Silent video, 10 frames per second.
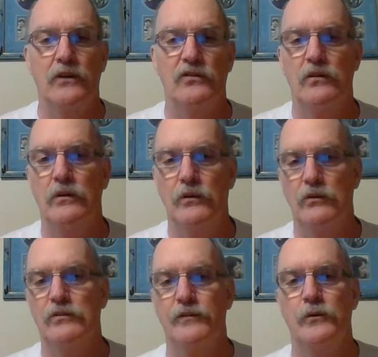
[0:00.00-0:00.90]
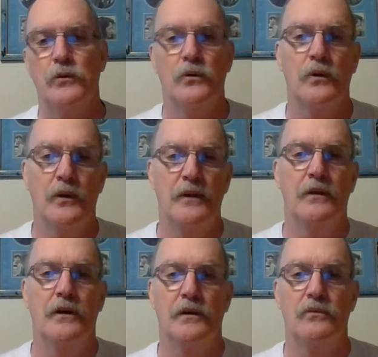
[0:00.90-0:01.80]
So those of you who are in
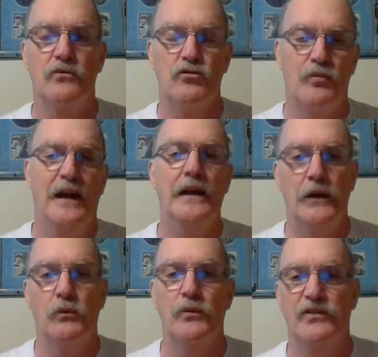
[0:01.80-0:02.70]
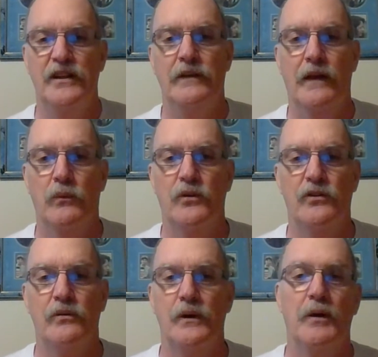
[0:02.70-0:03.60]
the training routine that we're
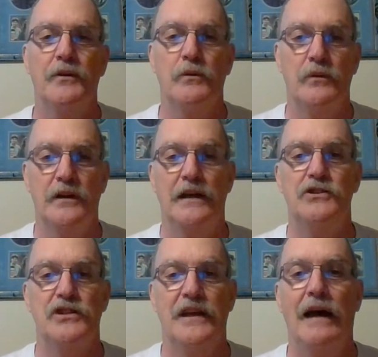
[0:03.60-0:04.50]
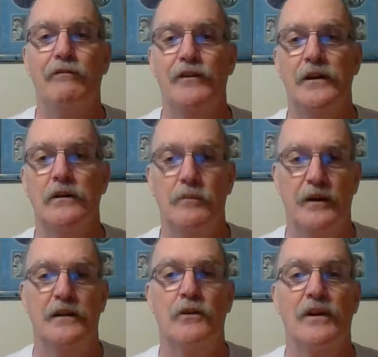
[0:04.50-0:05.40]
doing, whether you're in AGF here,
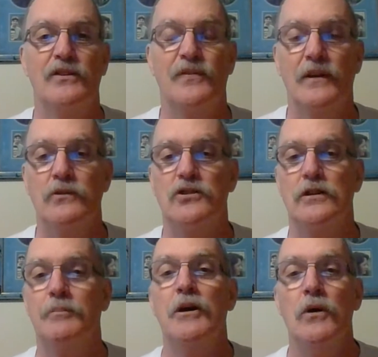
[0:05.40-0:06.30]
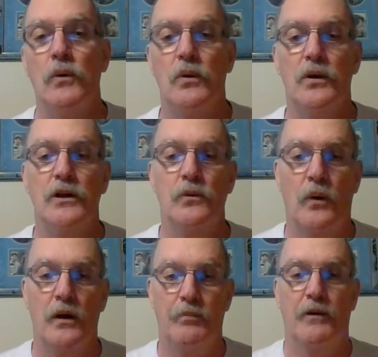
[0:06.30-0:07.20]
Abundant Grace Fellowship, or you
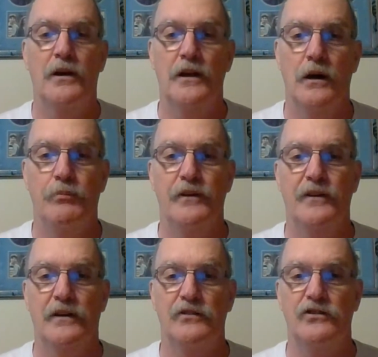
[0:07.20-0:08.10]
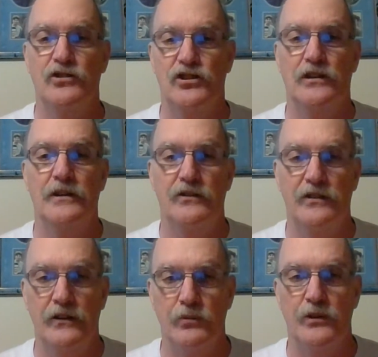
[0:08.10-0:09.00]
want to party up with us to share these
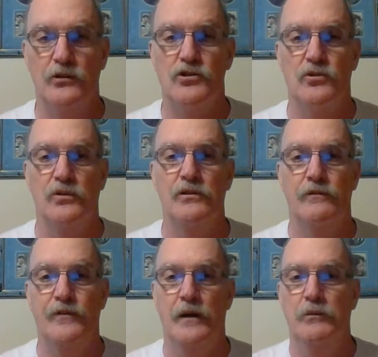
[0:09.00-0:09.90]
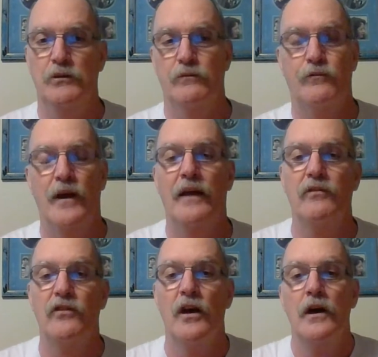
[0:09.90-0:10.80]
things with your children, your family, your
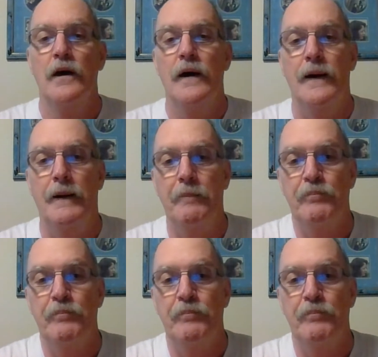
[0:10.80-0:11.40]
friends, I've